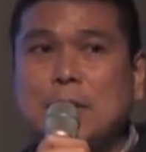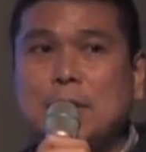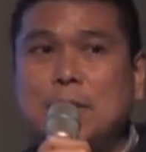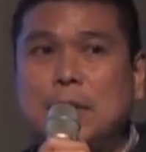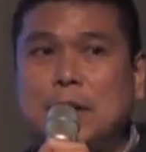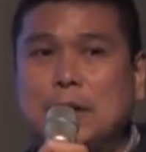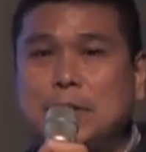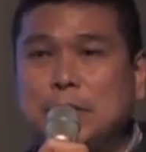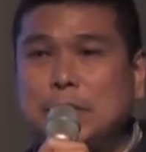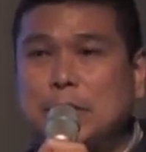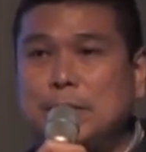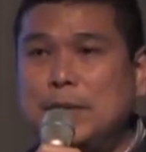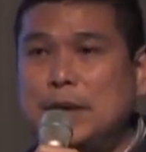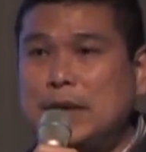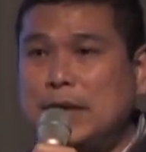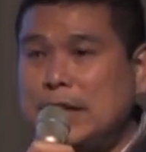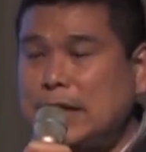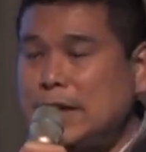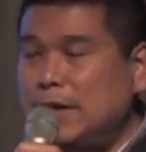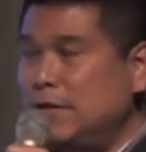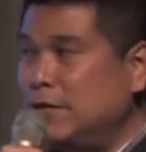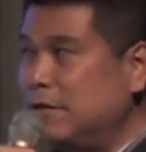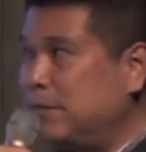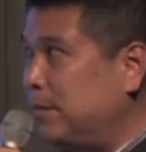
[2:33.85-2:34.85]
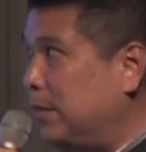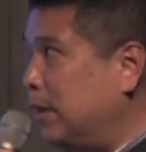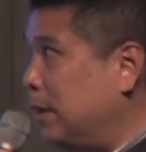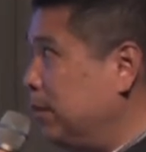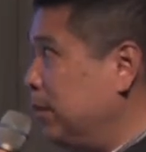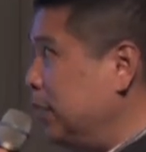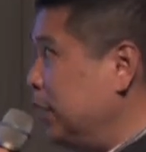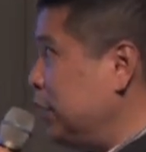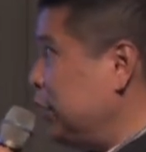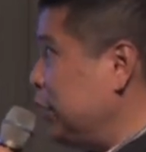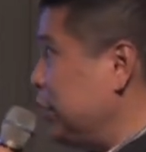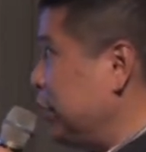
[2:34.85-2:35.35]
but we believe
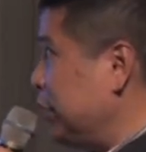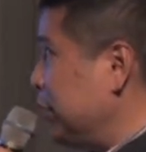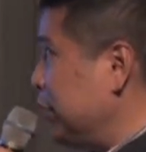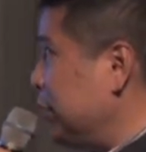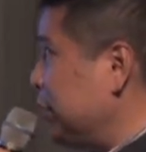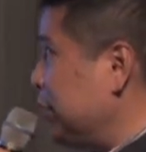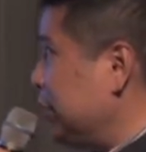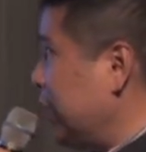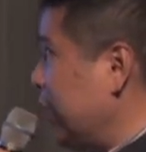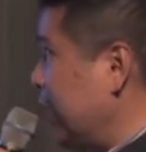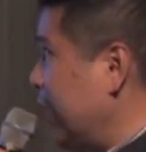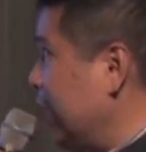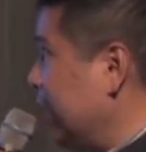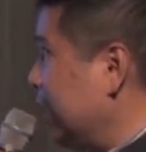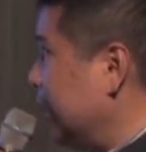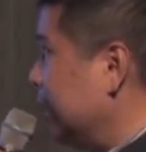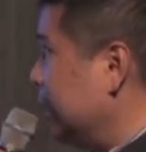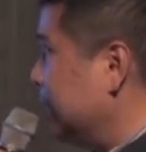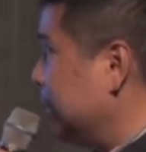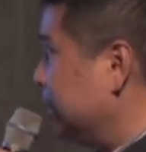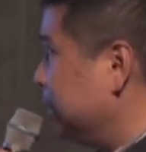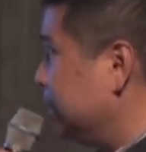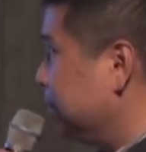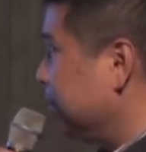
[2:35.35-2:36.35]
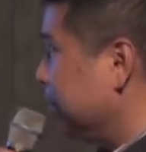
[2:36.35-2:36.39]
publishers can.